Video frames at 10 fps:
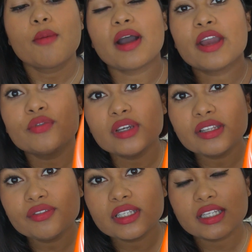but I
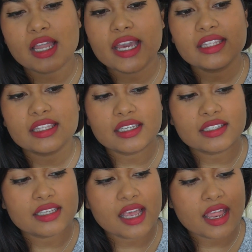really like
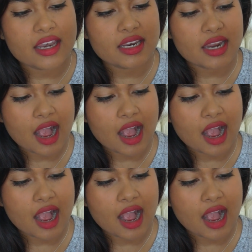this, and